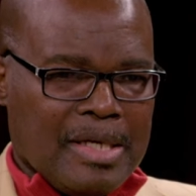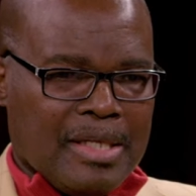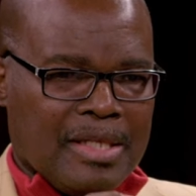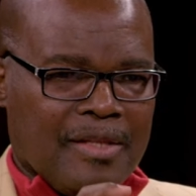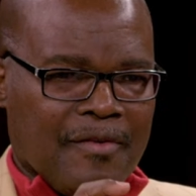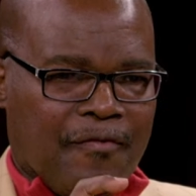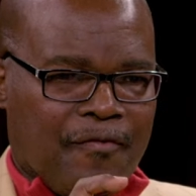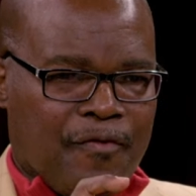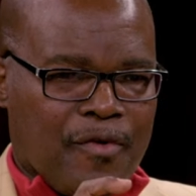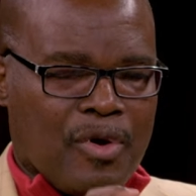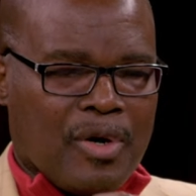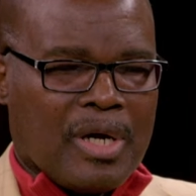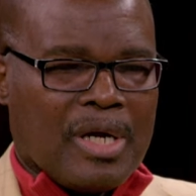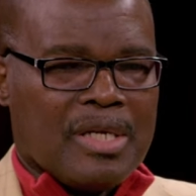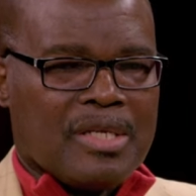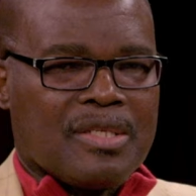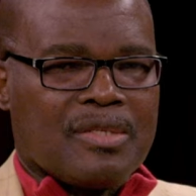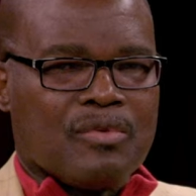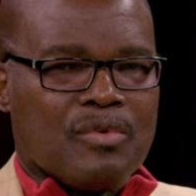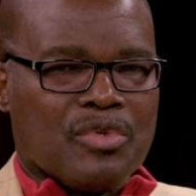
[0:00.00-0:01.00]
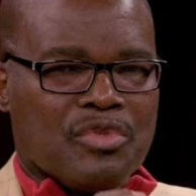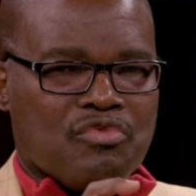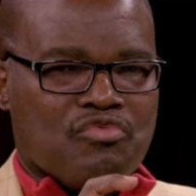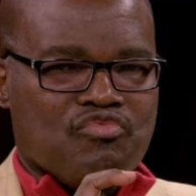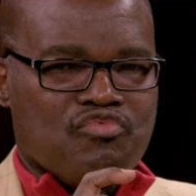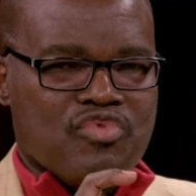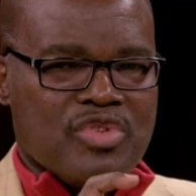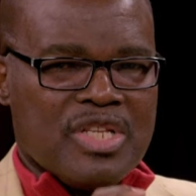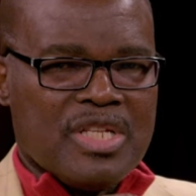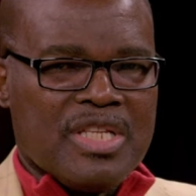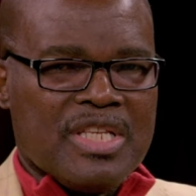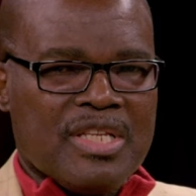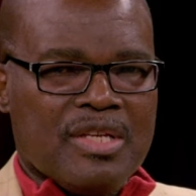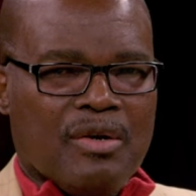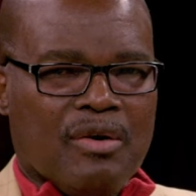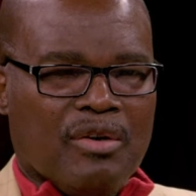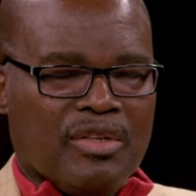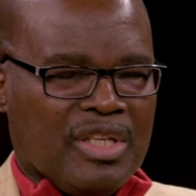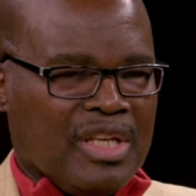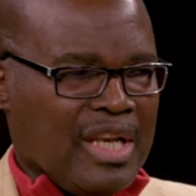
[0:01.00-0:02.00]
the focus was really
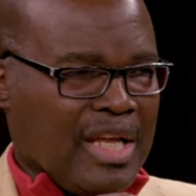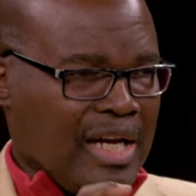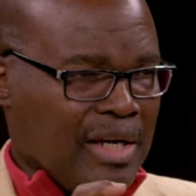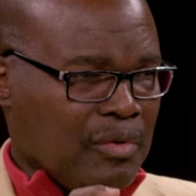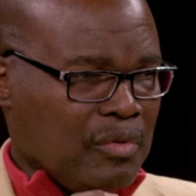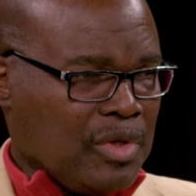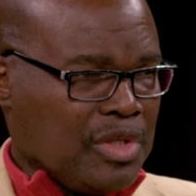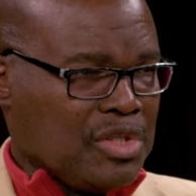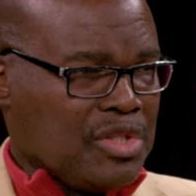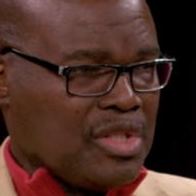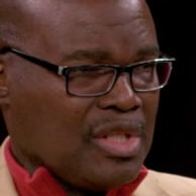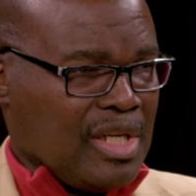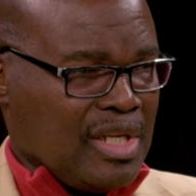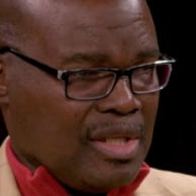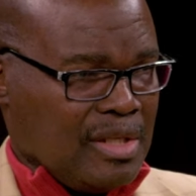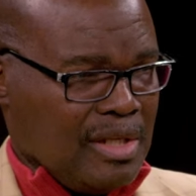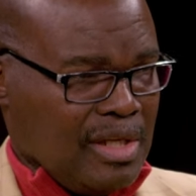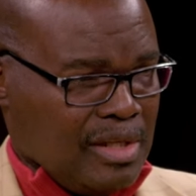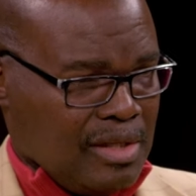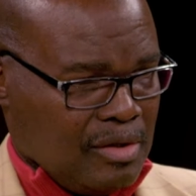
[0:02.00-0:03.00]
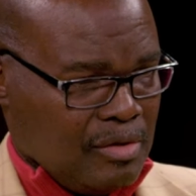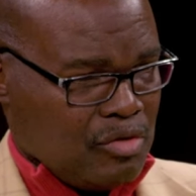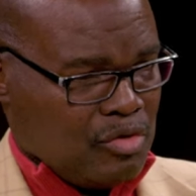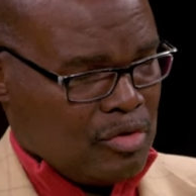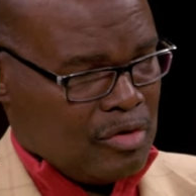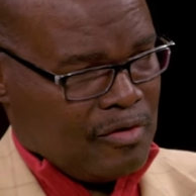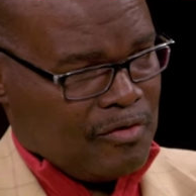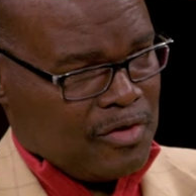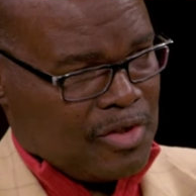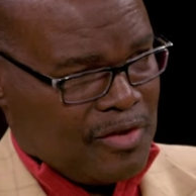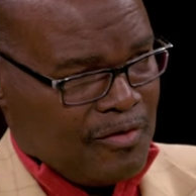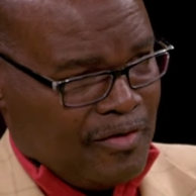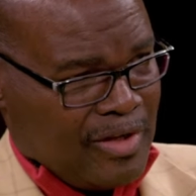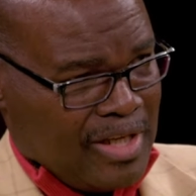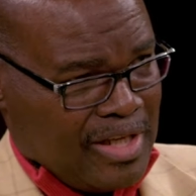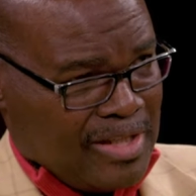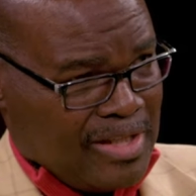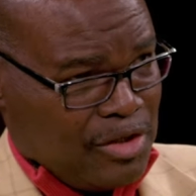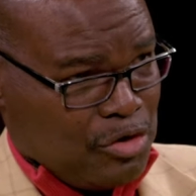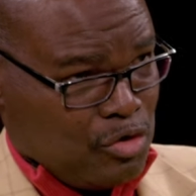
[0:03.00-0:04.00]
on language and, and sort of
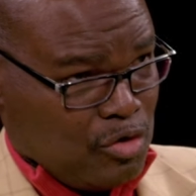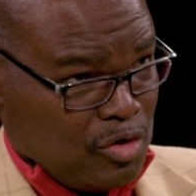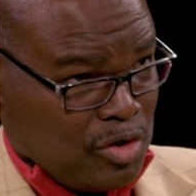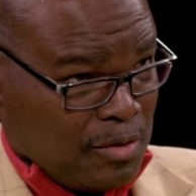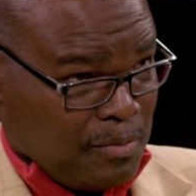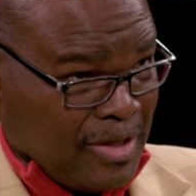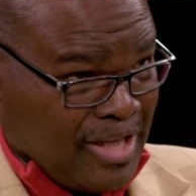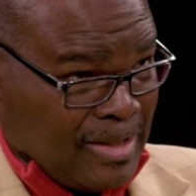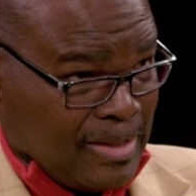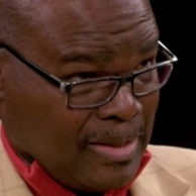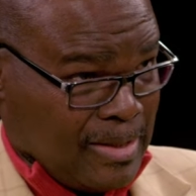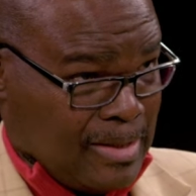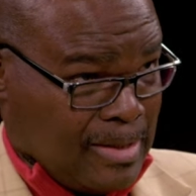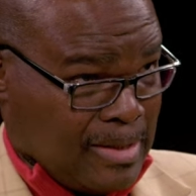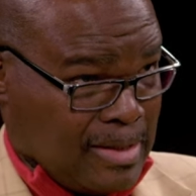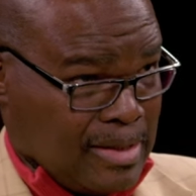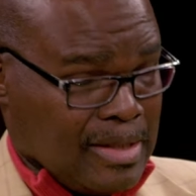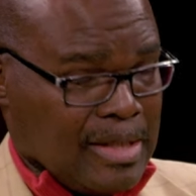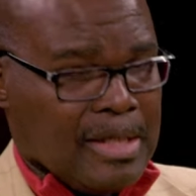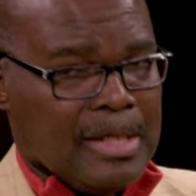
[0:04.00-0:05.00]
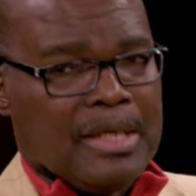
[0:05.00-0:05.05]
civilizational spaces.